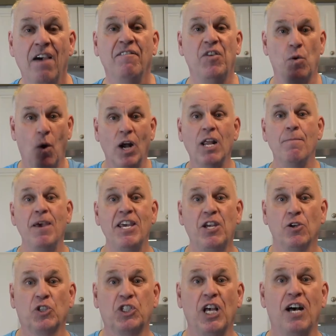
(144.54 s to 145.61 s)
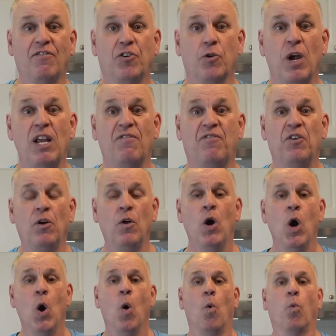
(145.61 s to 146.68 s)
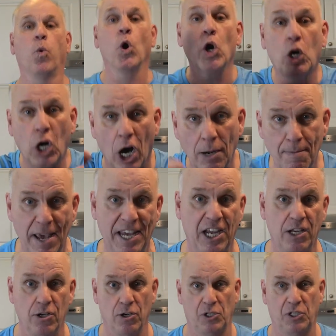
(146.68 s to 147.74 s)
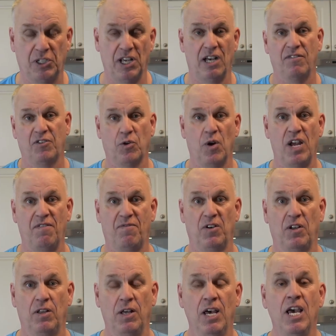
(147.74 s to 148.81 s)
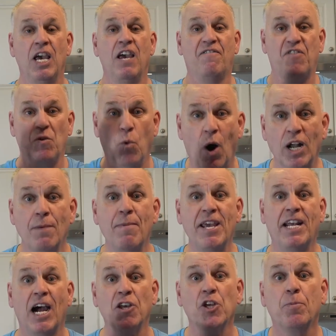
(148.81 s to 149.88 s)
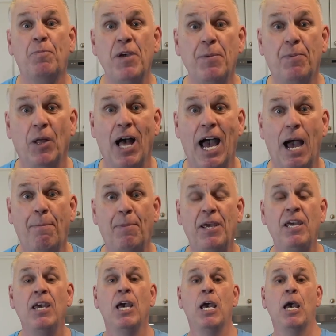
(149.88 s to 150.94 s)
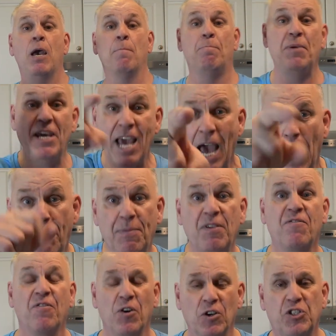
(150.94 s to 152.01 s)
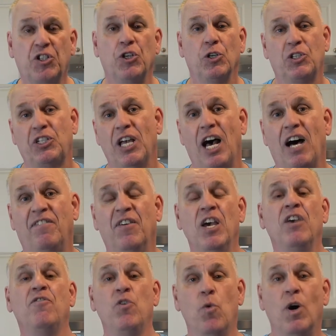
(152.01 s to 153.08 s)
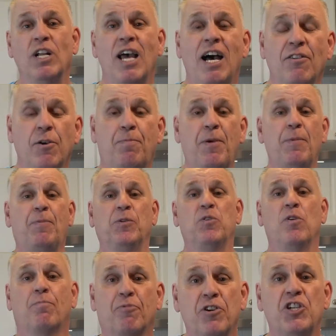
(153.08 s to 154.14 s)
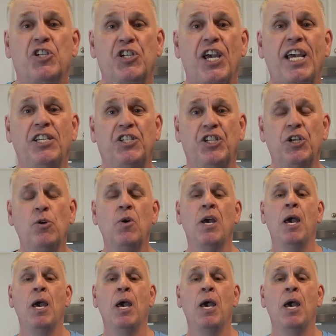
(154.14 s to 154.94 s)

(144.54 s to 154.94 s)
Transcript: If you want to make yourself grateful, work on making yourself grateful. If you want to make other people happy, be happy first yourself. If you want other people to appreciate you,